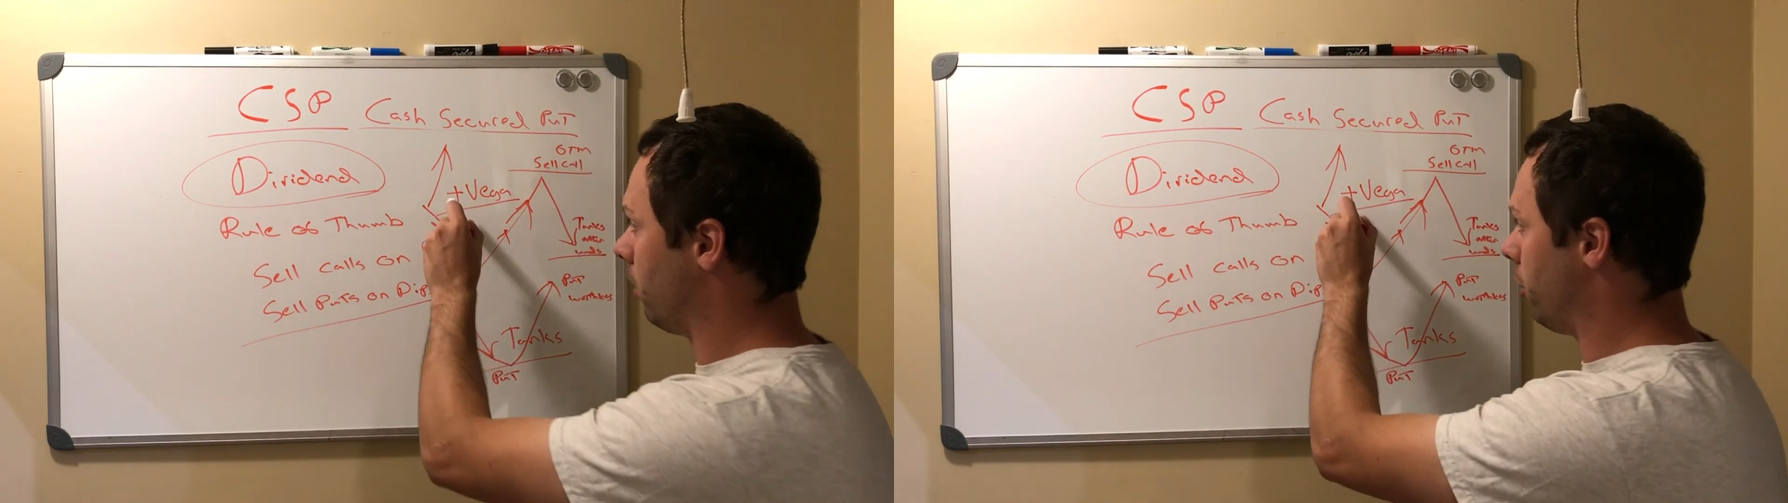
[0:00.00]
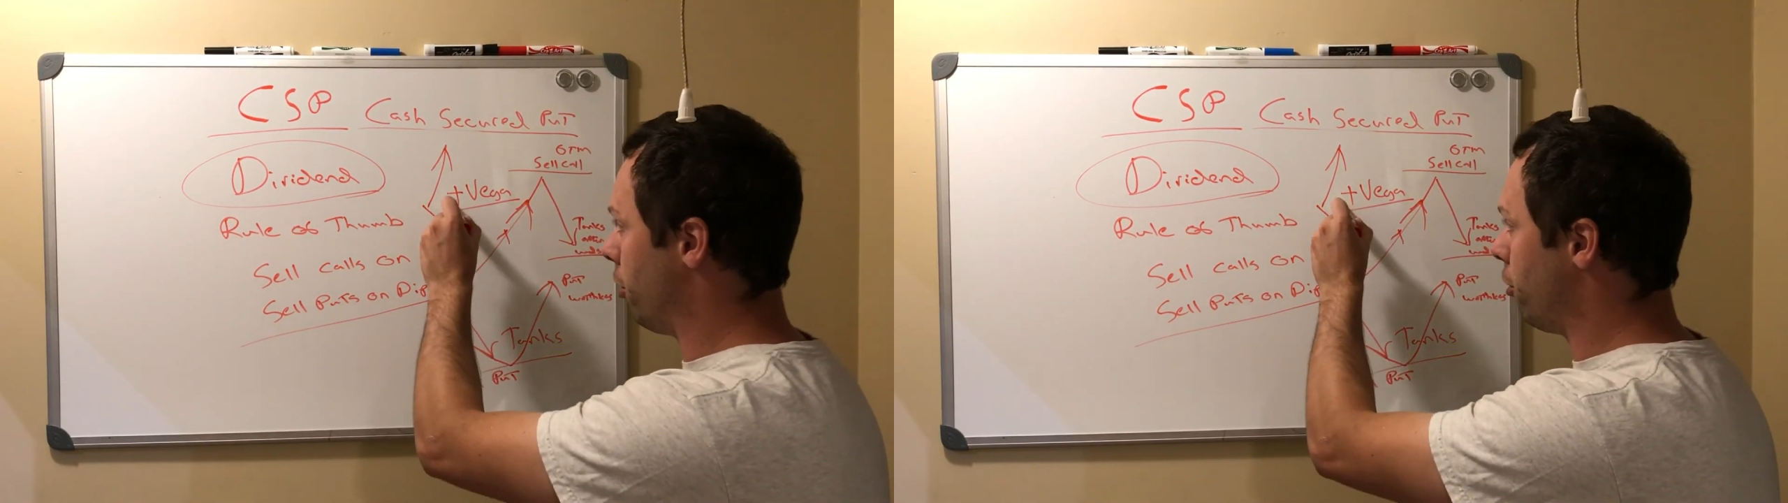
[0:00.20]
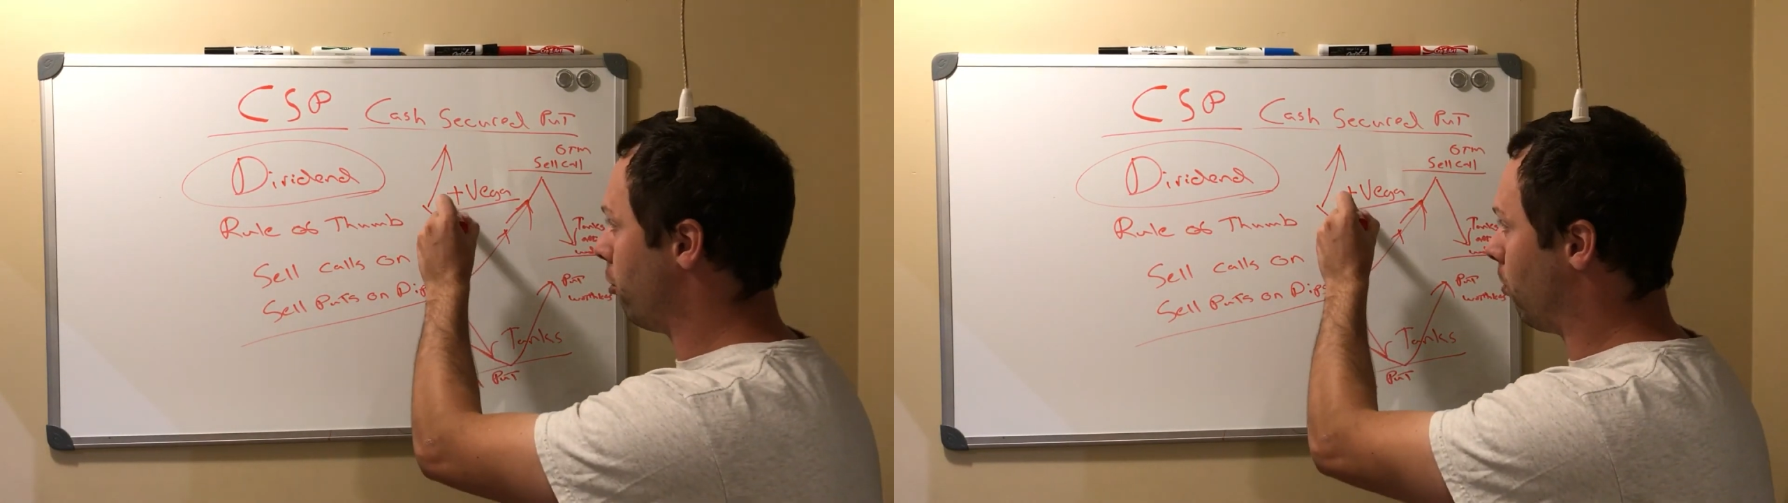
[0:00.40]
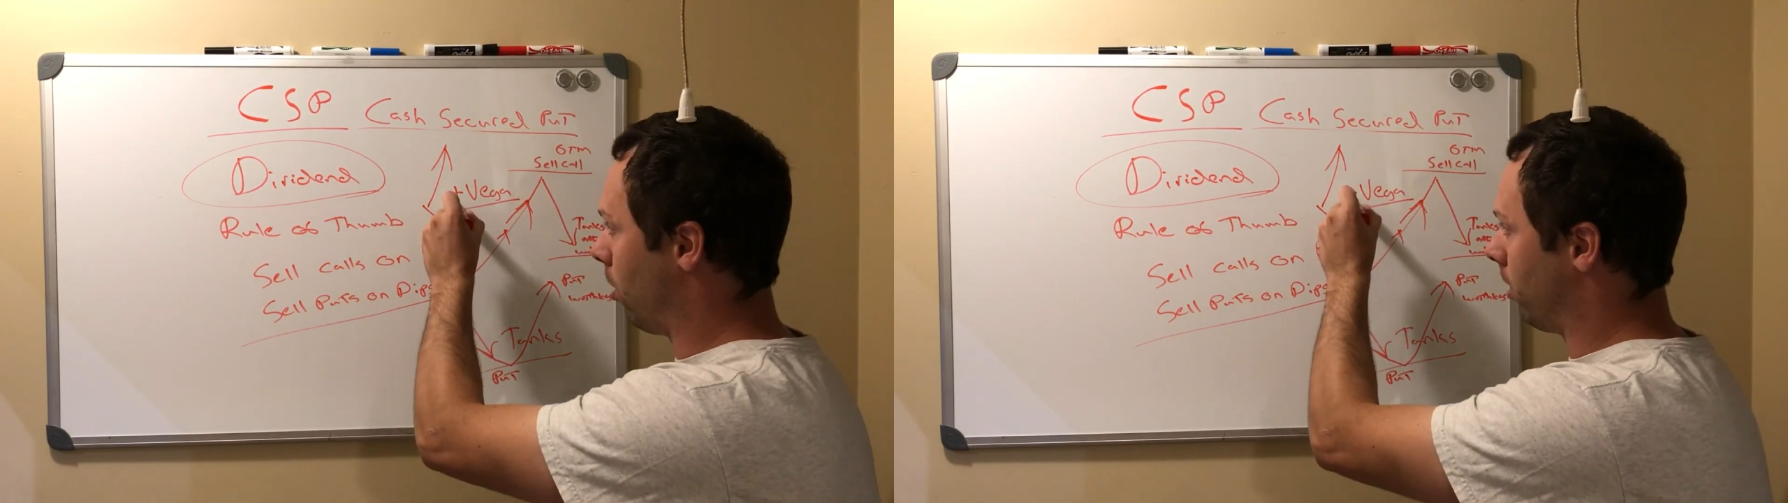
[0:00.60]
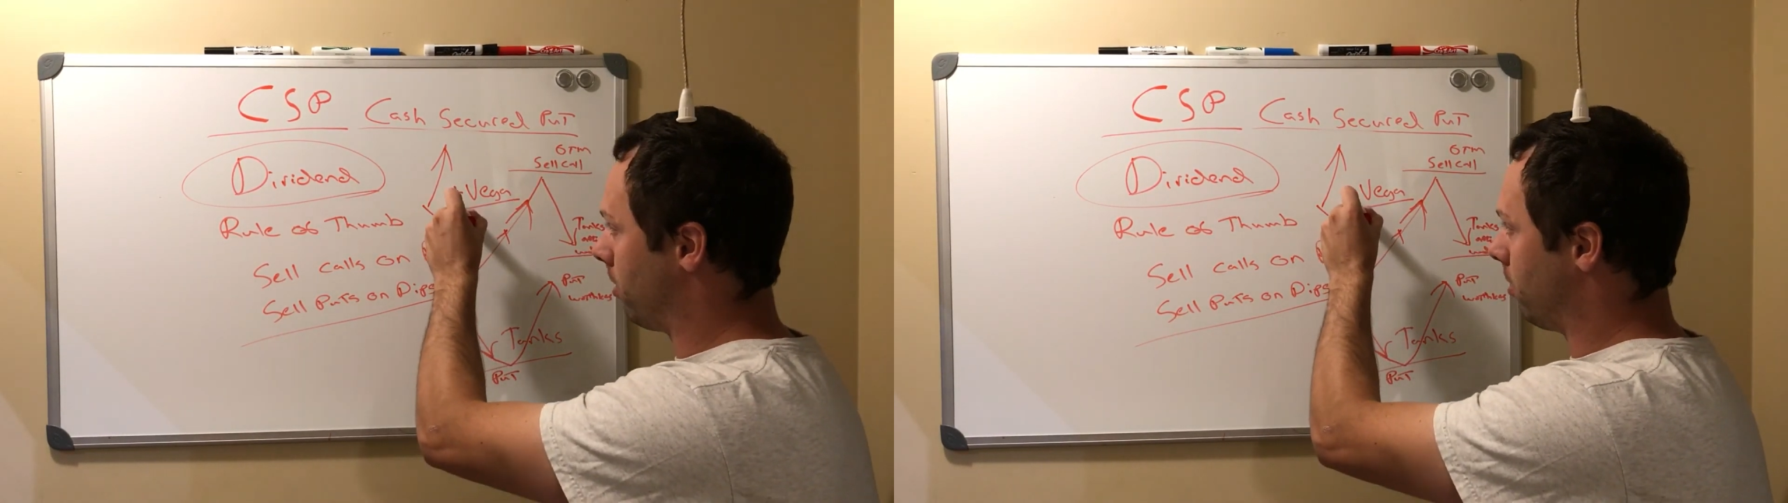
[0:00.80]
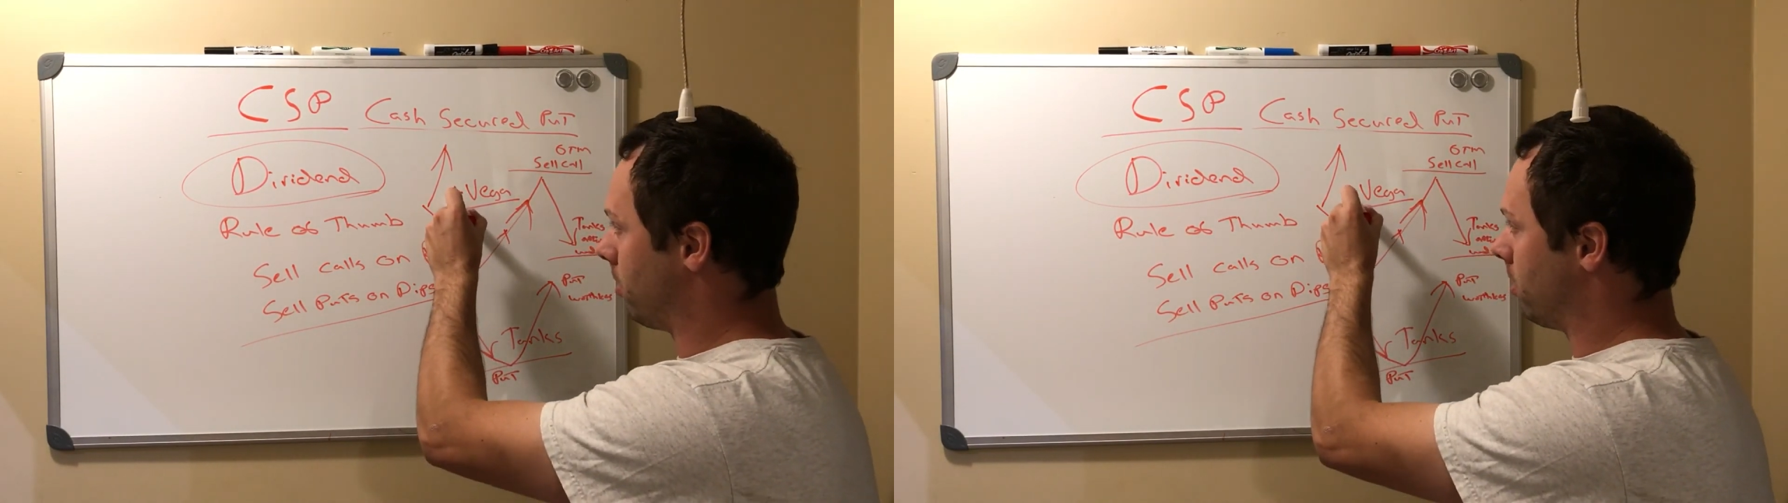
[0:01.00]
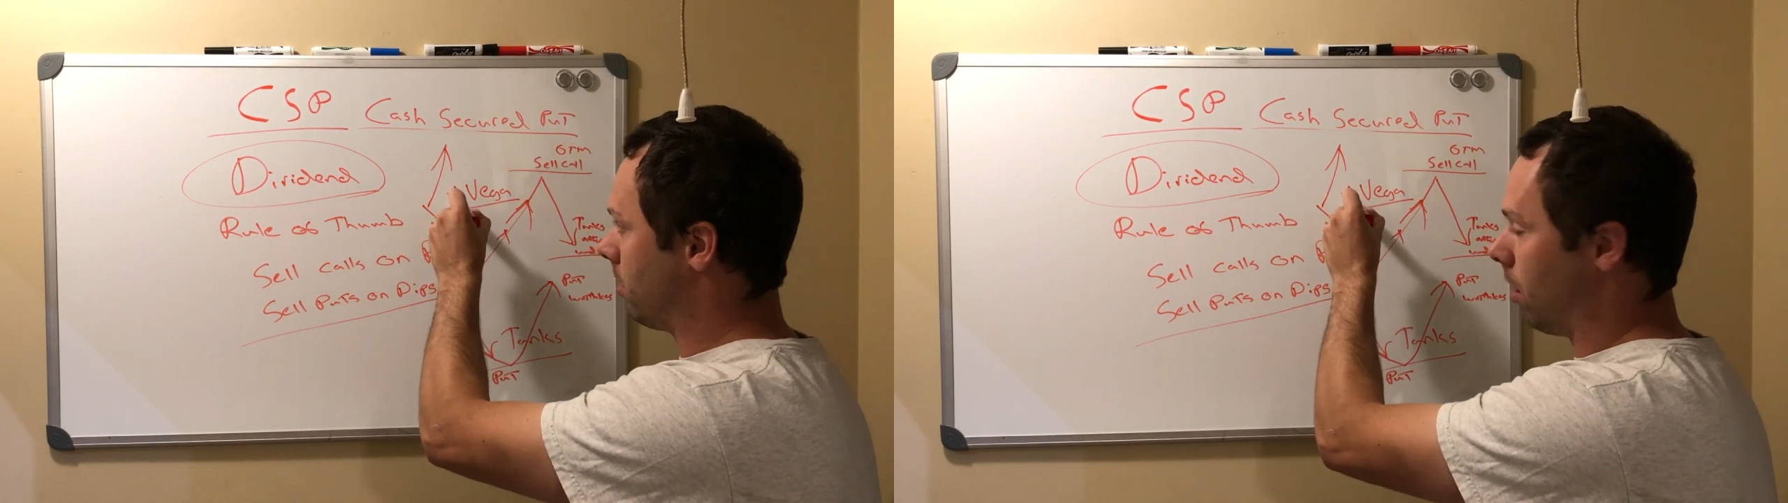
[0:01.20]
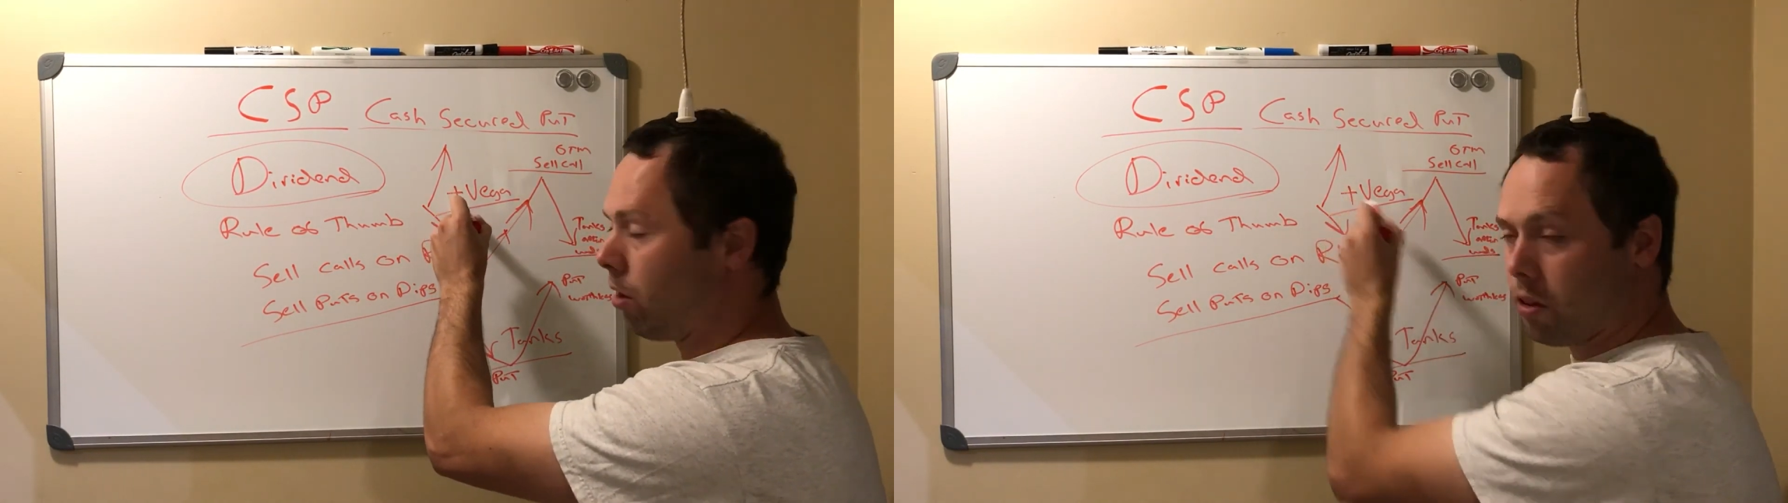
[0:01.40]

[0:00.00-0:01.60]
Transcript: You want to sell